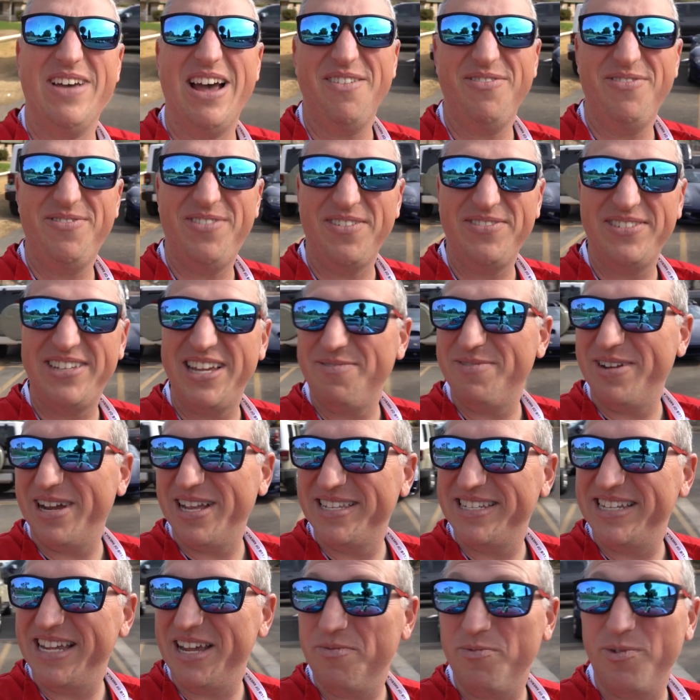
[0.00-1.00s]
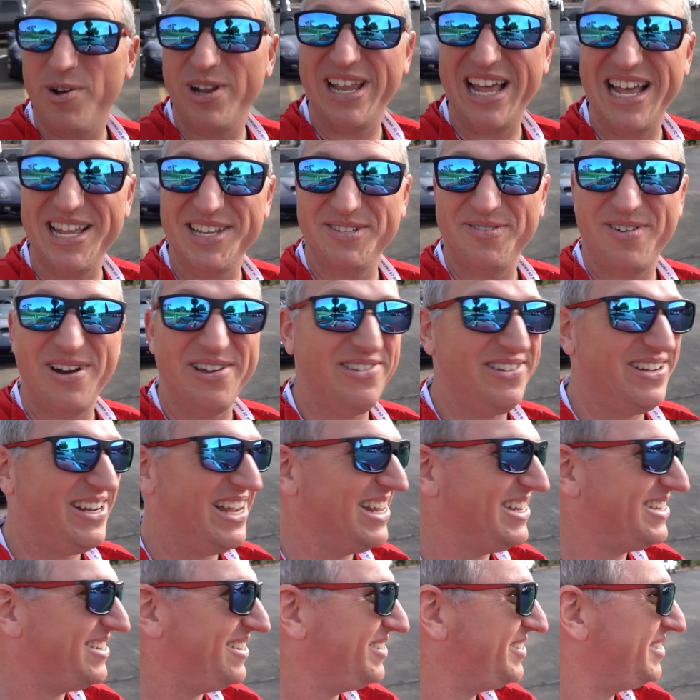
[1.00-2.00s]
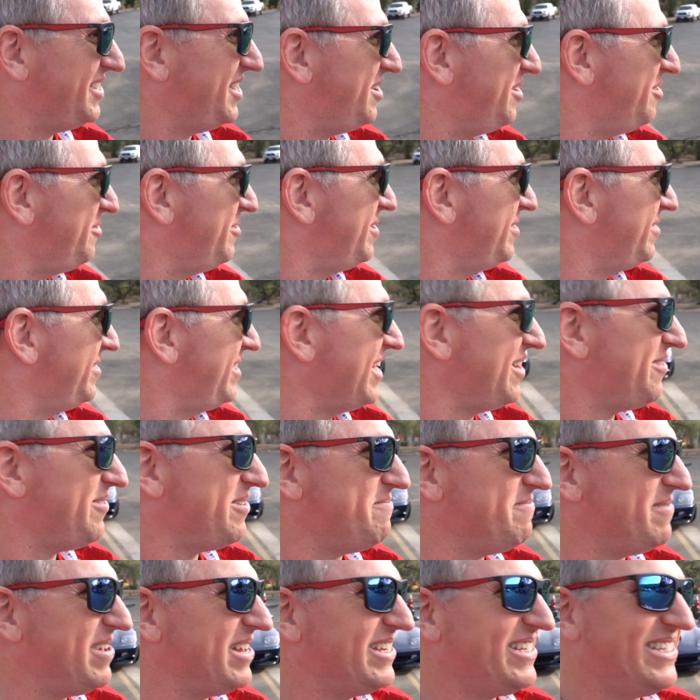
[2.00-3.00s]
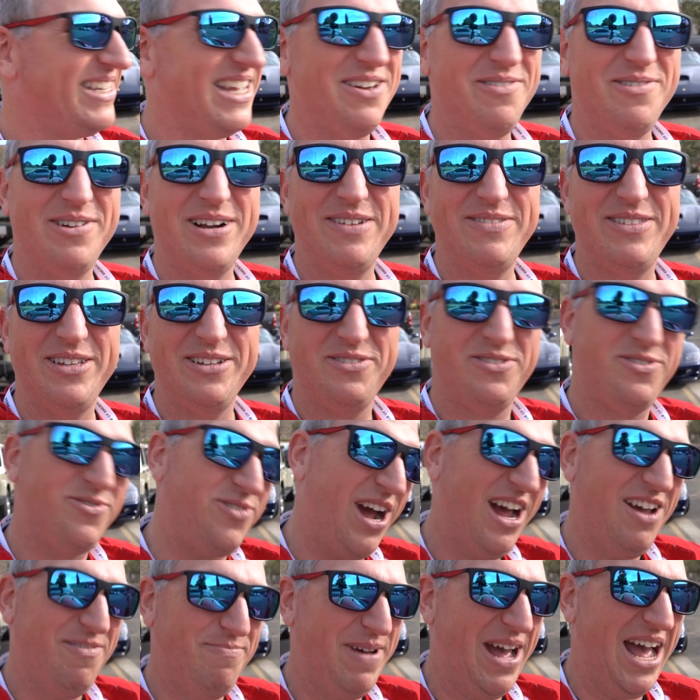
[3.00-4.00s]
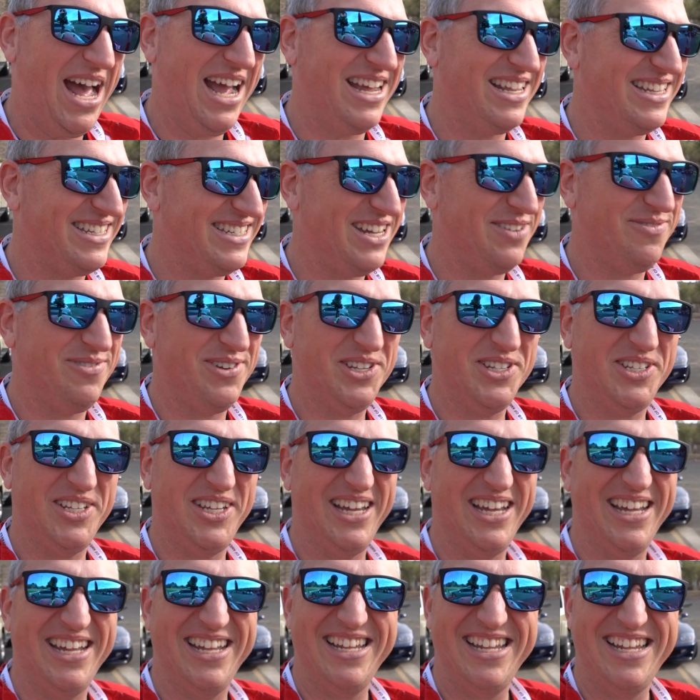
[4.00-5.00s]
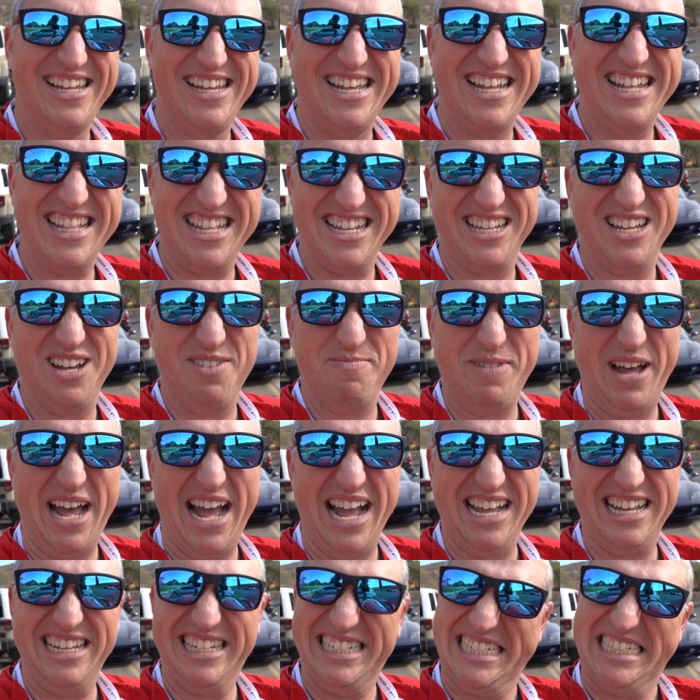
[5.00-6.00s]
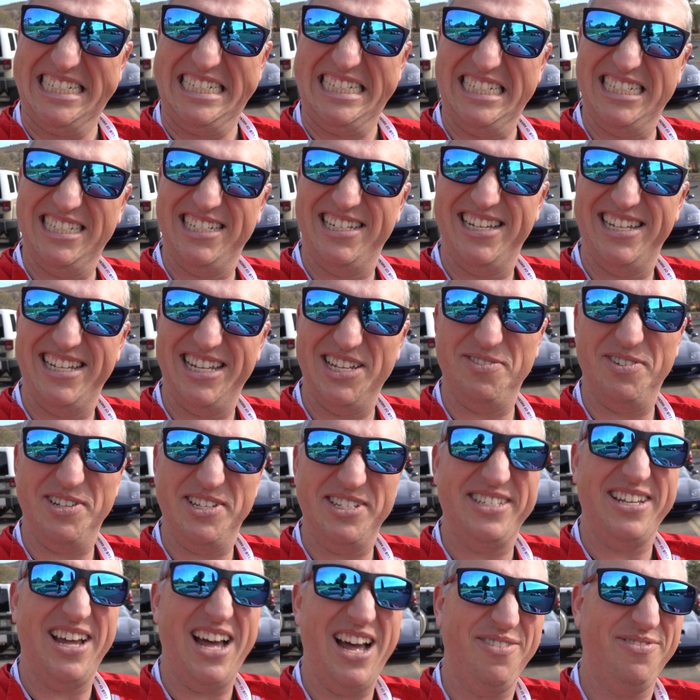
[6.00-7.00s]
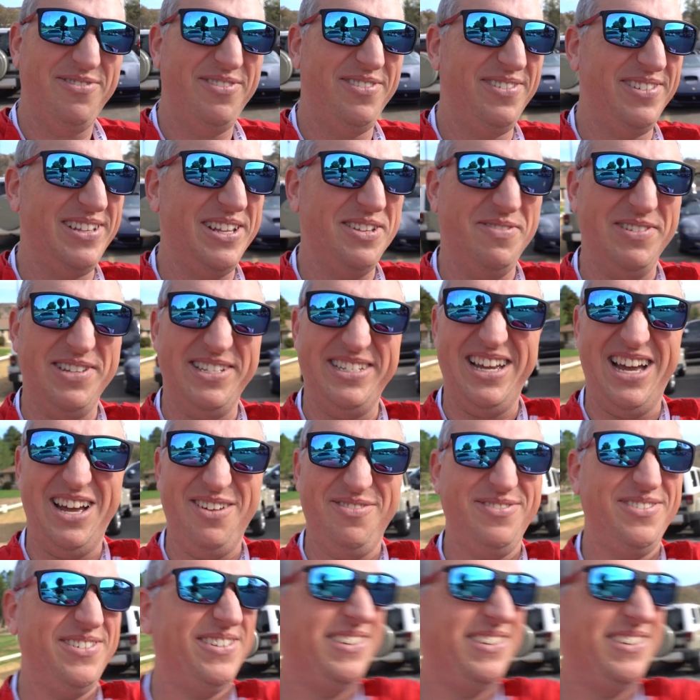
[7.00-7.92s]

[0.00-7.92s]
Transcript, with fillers: got 15 minutes and one last question to answer, so we think we missed it. We're gonna have to drive back and see if we see it, and then come back. This one's tough. This one's tough.